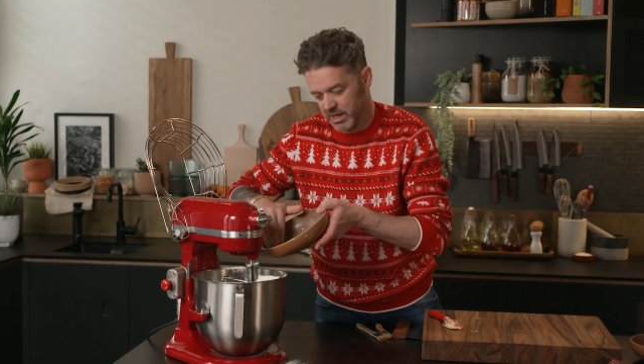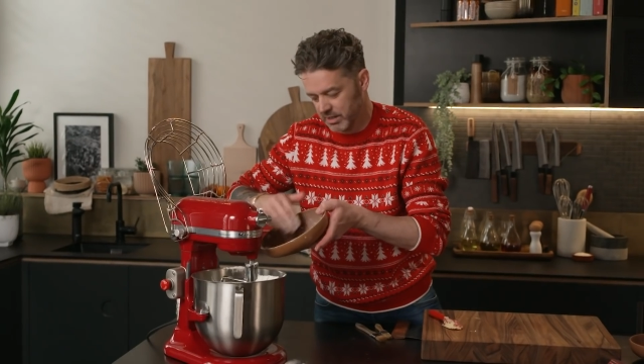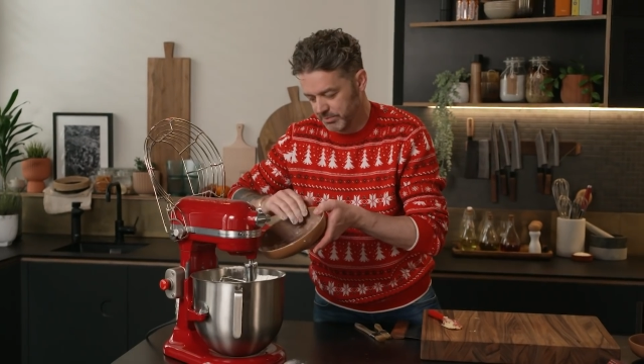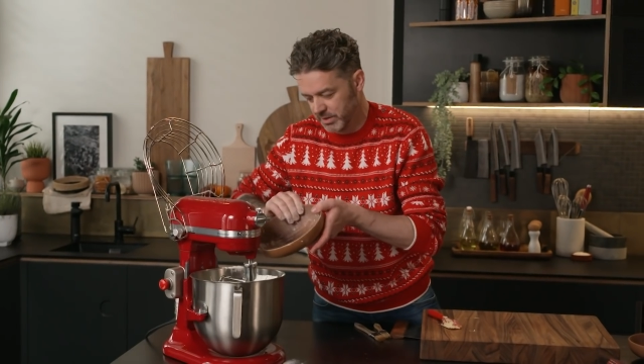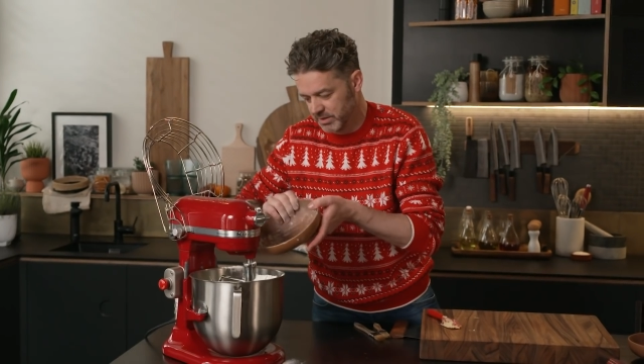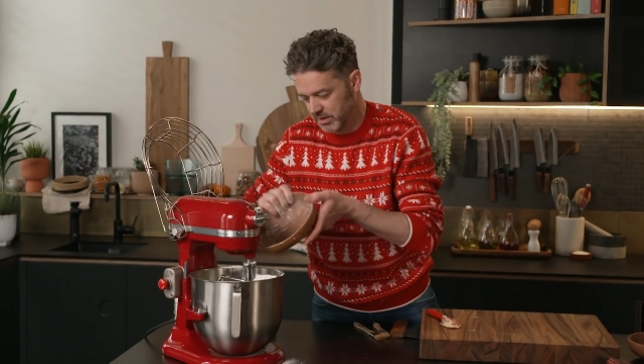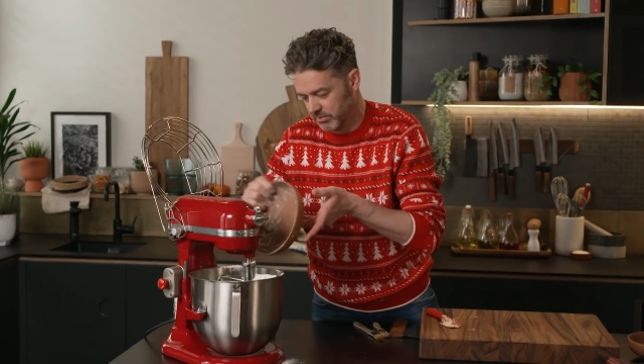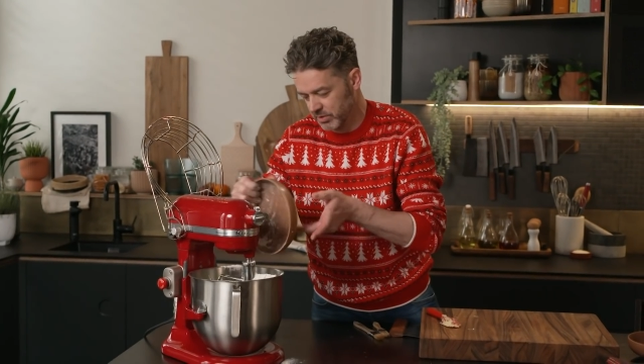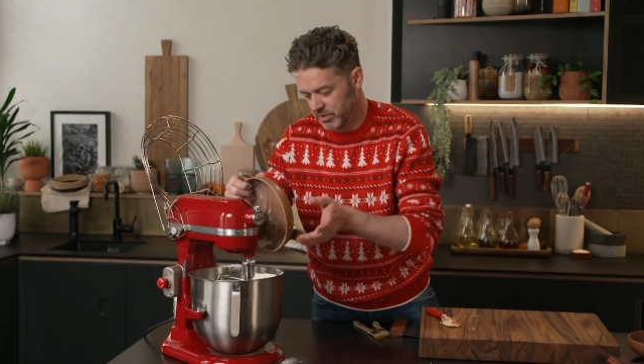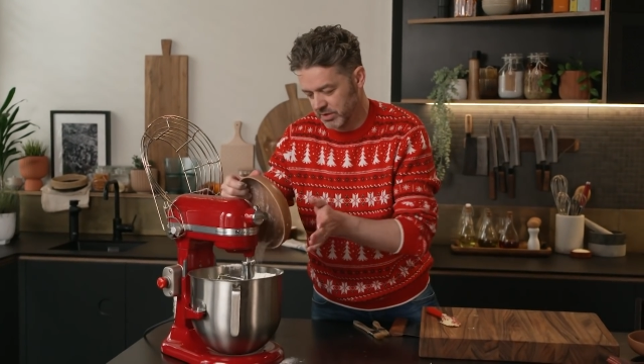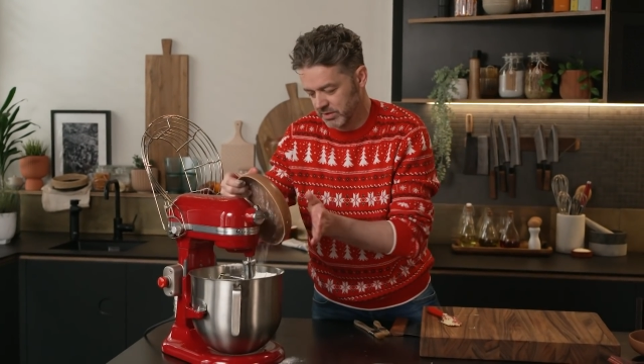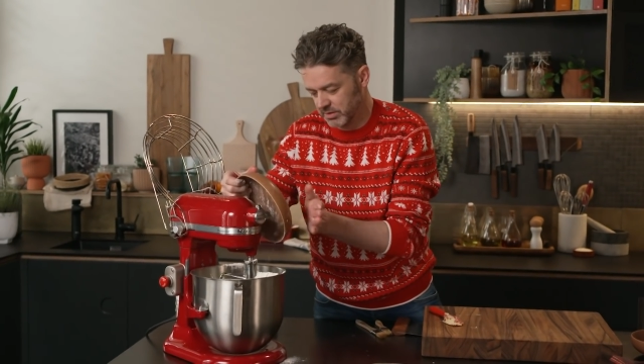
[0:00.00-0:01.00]
hard biscuit,
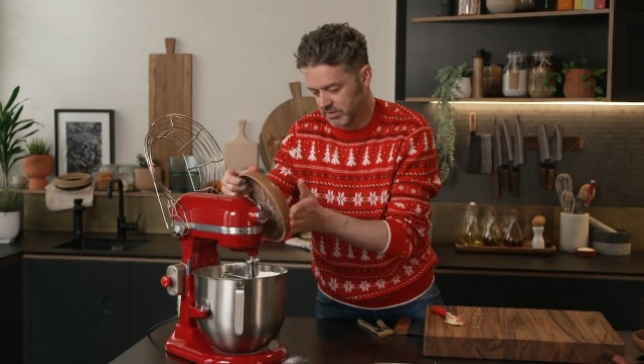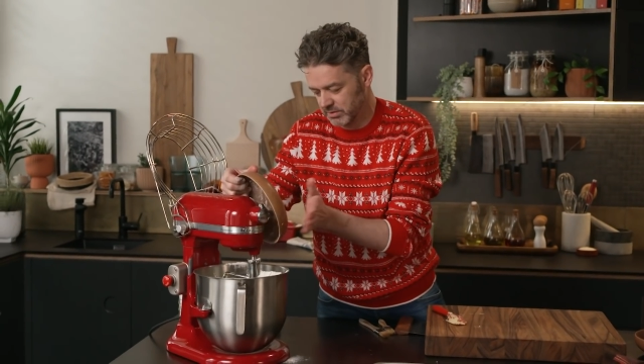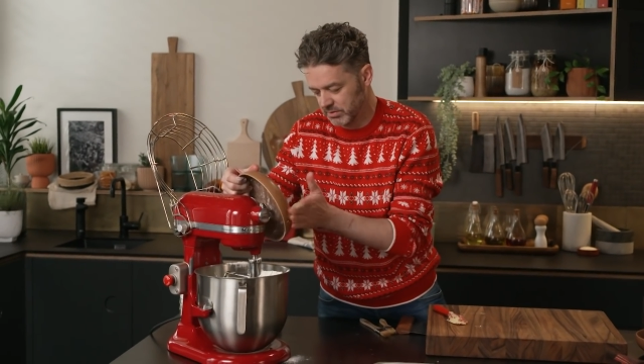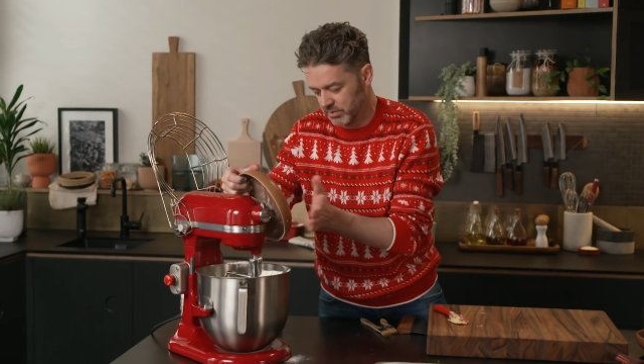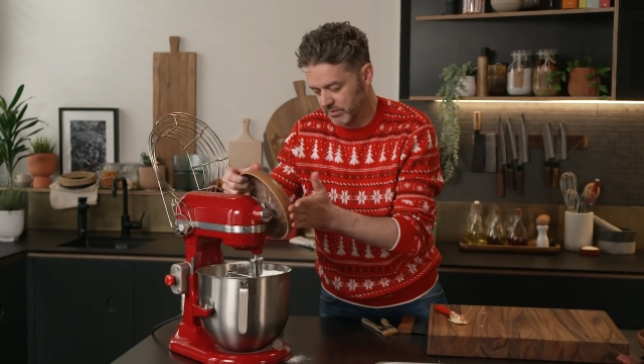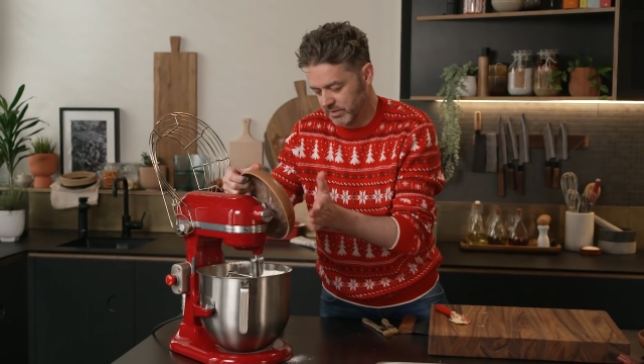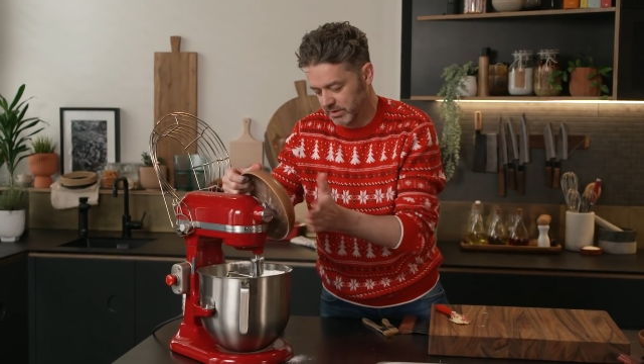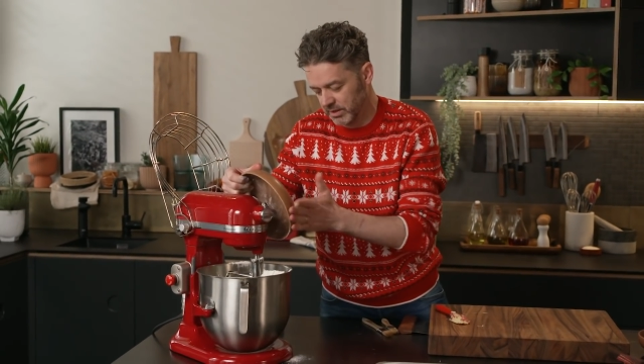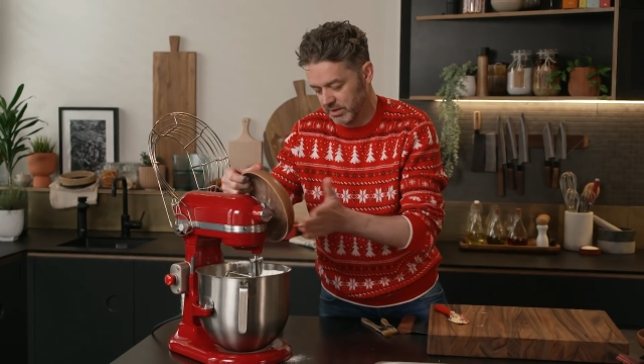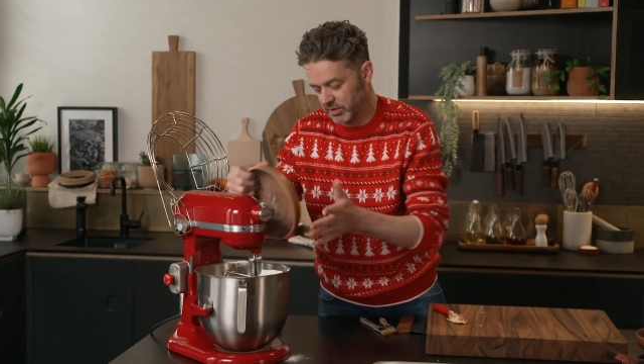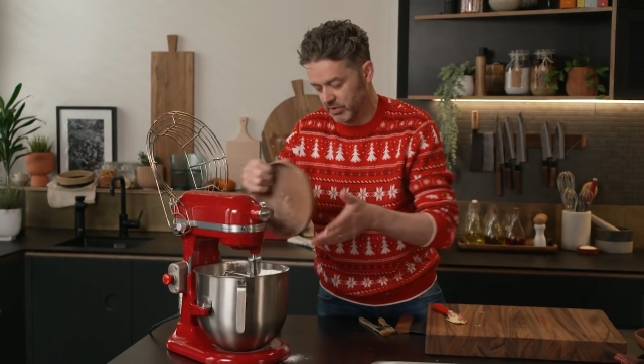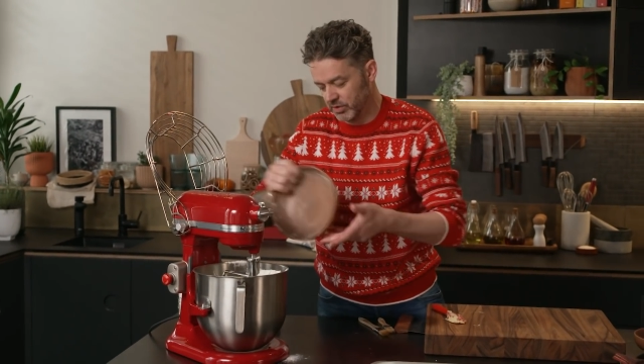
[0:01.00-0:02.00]
which is obviously
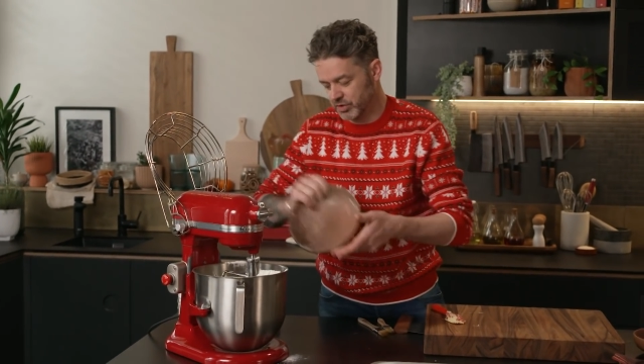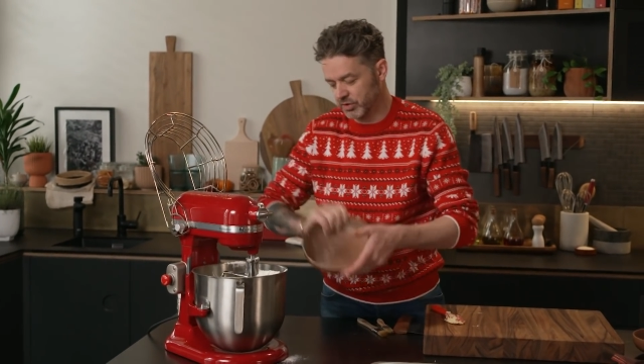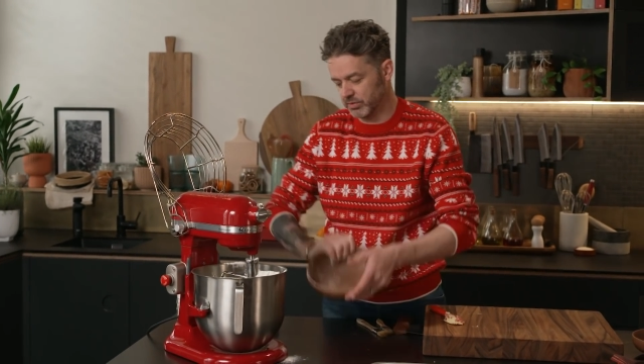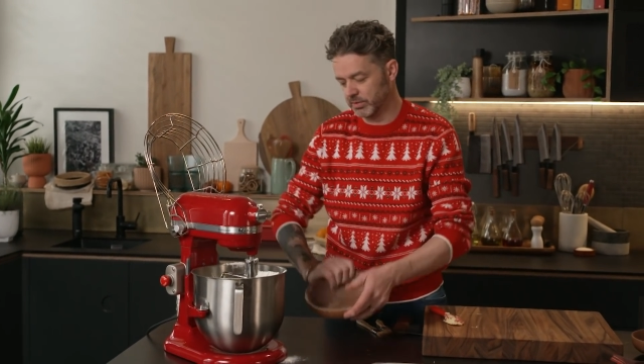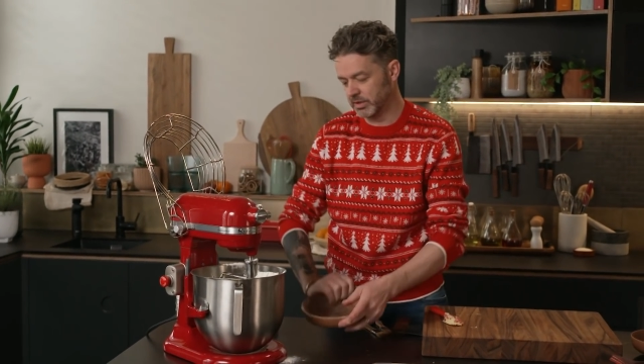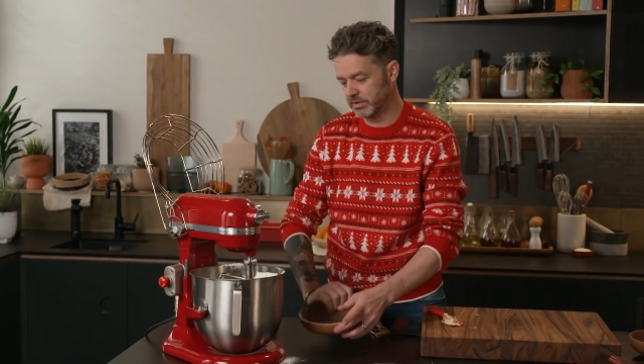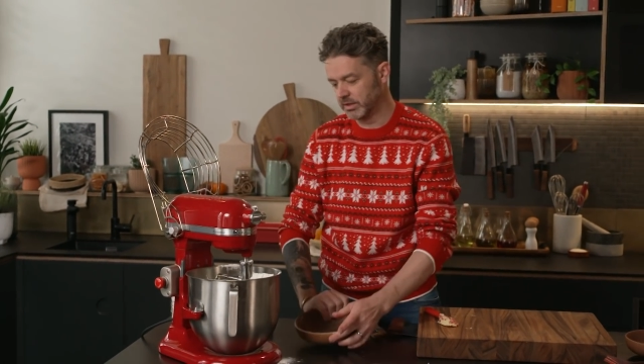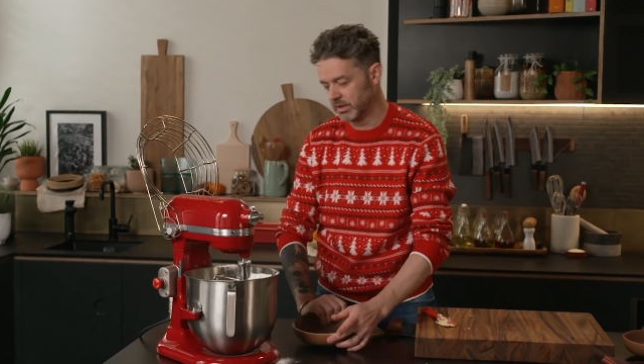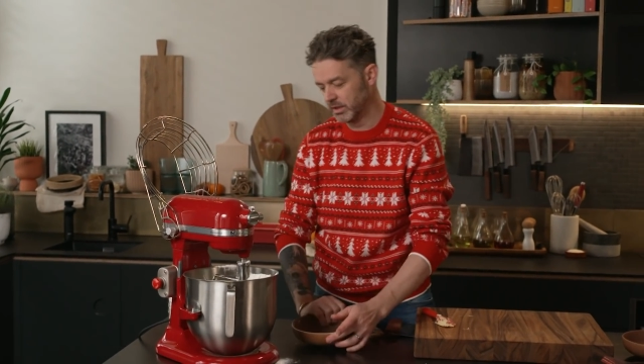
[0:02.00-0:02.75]
not shortbread.